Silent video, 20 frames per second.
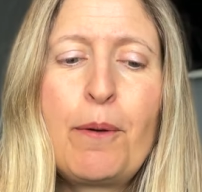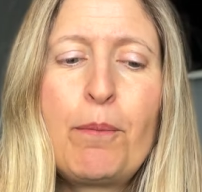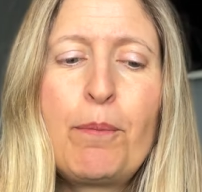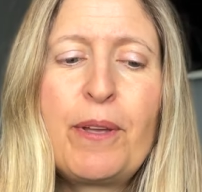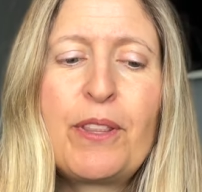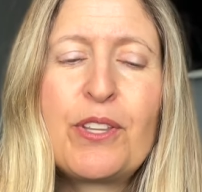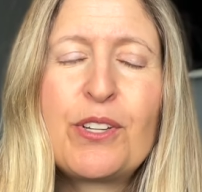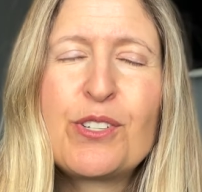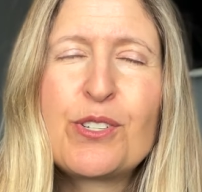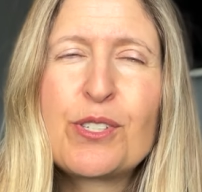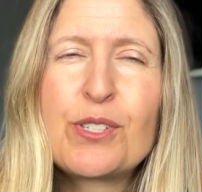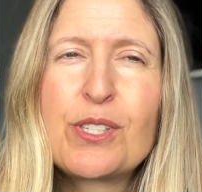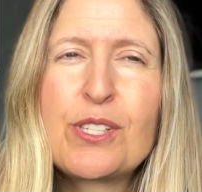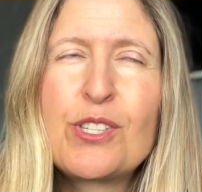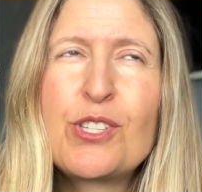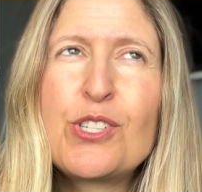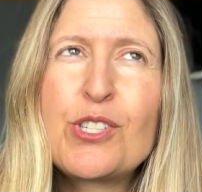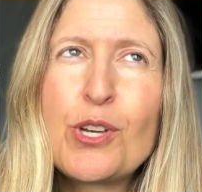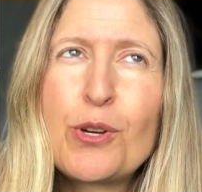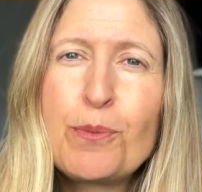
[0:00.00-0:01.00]
But there's
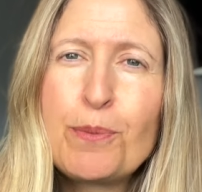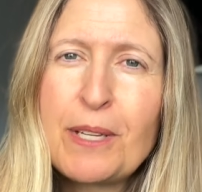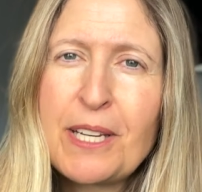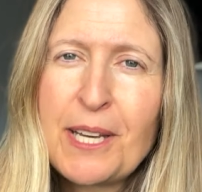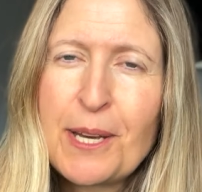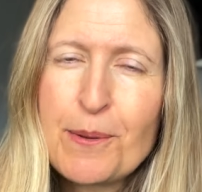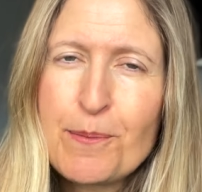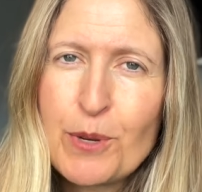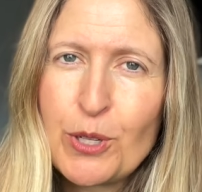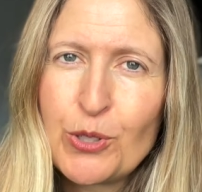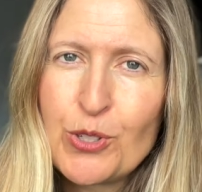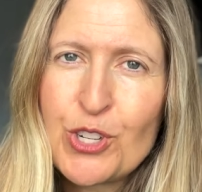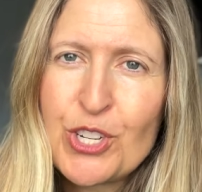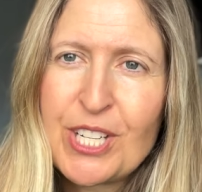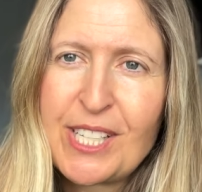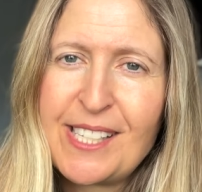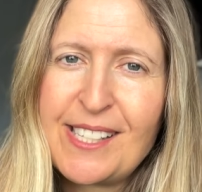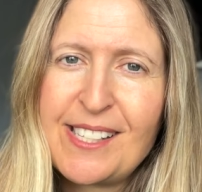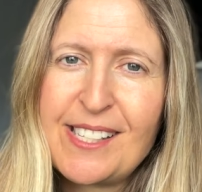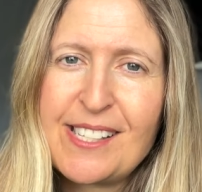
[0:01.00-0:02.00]
so many
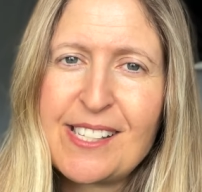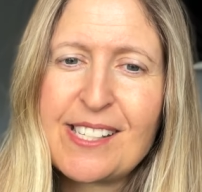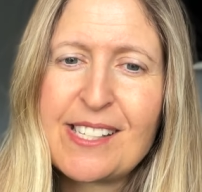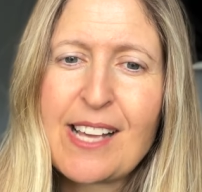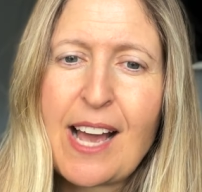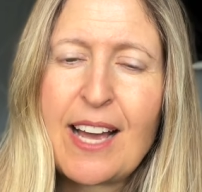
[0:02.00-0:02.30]
emotions.